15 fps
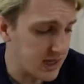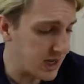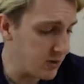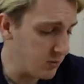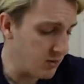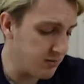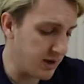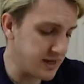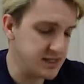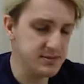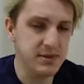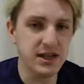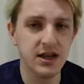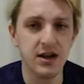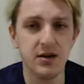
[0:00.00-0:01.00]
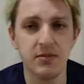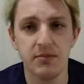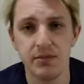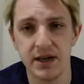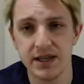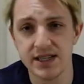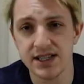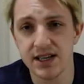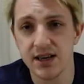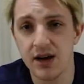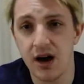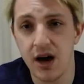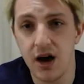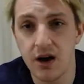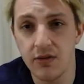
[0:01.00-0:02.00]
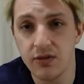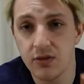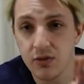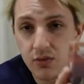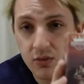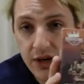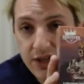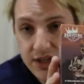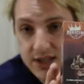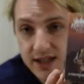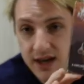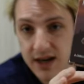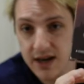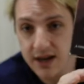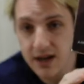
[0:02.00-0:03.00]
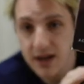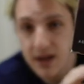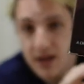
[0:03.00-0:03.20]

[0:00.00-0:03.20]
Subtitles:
It reminds me a bit of Regicide,